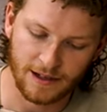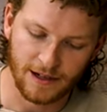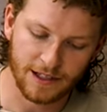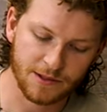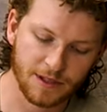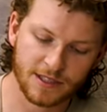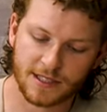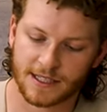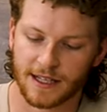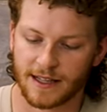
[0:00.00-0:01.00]
Now this one
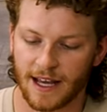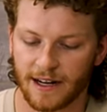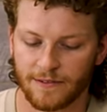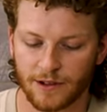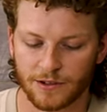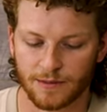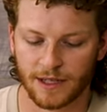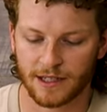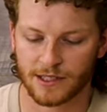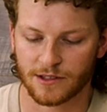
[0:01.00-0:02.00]
uses a synthetic filter
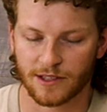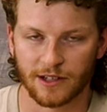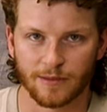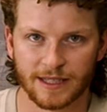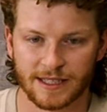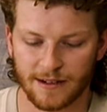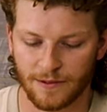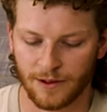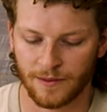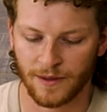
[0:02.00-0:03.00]
media, so it's a little bit
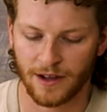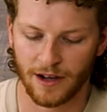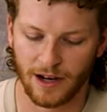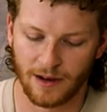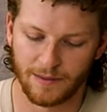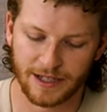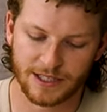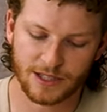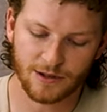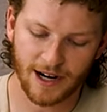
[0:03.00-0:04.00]
different. They
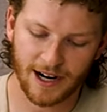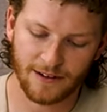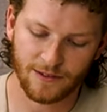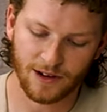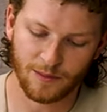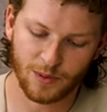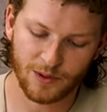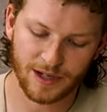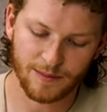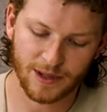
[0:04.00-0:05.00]
do have a
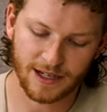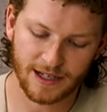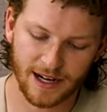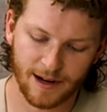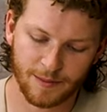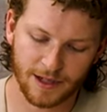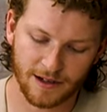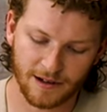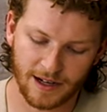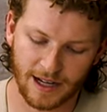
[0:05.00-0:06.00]
pretty big gap
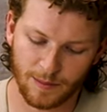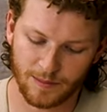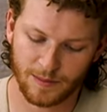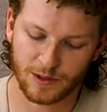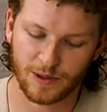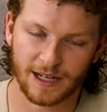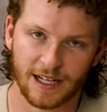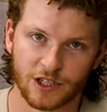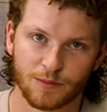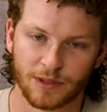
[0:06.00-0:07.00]
here in between
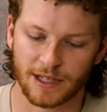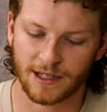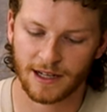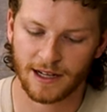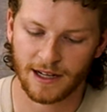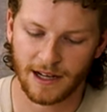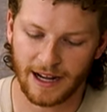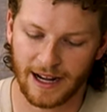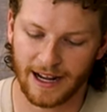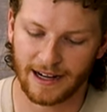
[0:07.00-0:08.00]
each pleat,
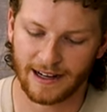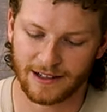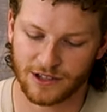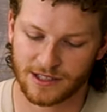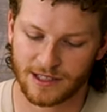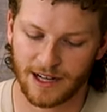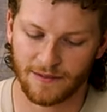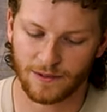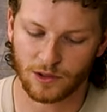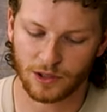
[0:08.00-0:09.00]
and just kind
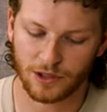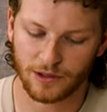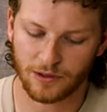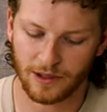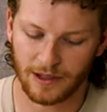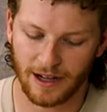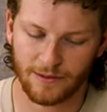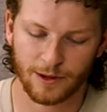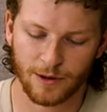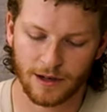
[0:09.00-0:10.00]
of glue
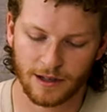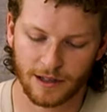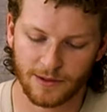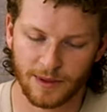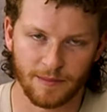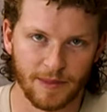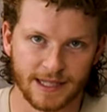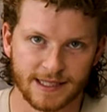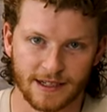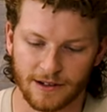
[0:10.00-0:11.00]
everywhere and a little bit
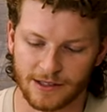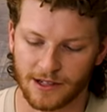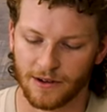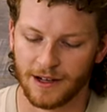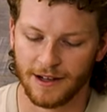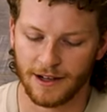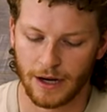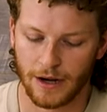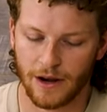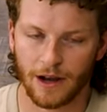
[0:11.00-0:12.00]
messier. So
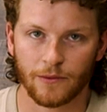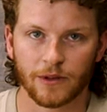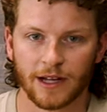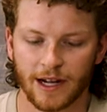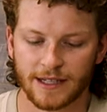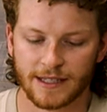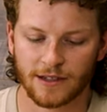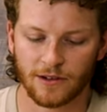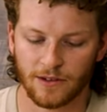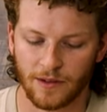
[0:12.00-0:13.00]
not really
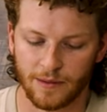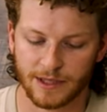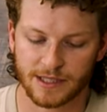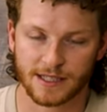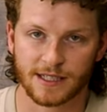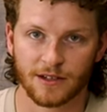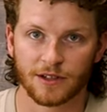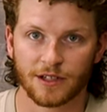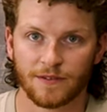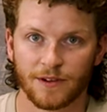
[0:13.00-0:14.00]
ideal. I mean, this is still
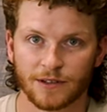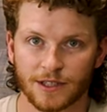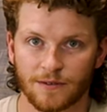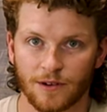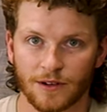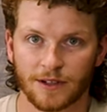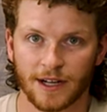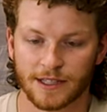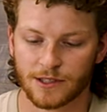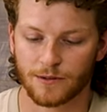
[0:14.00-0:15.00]
a good filter for all you
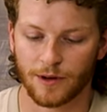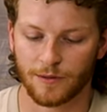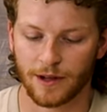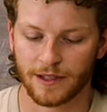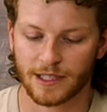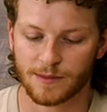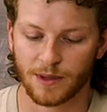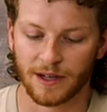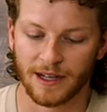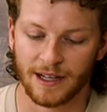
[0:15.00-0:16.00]
guys who want to run these,
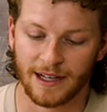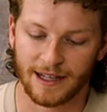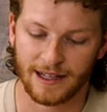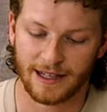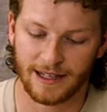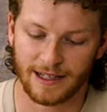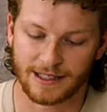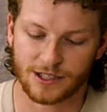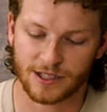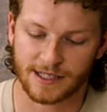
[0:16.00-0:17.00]
but
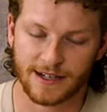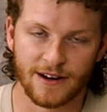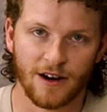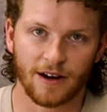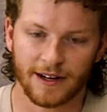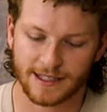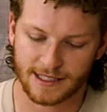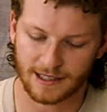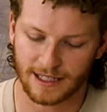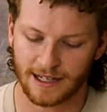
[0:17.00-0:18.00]
it's just not as
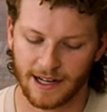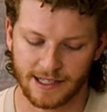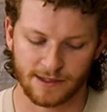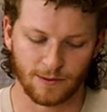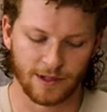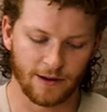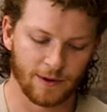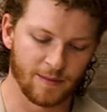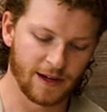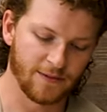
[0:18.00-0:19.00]
clean as the one that
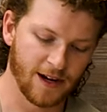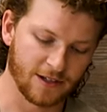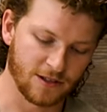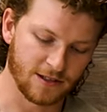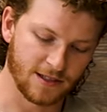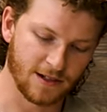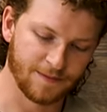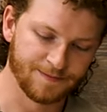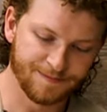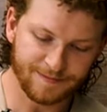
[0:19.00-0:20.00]
we manufactured. So
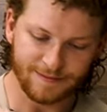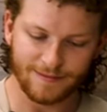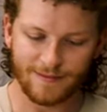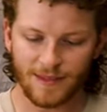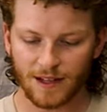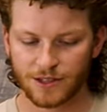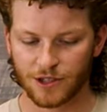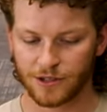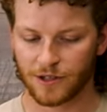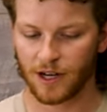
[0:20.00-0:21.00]

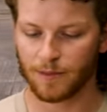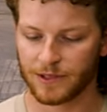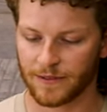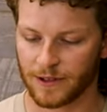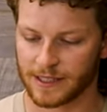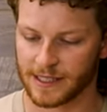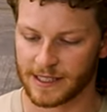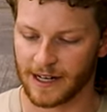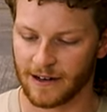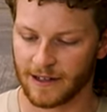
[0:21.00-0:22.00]
those are a couple differences
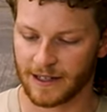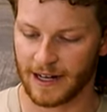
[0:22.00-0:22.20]
there.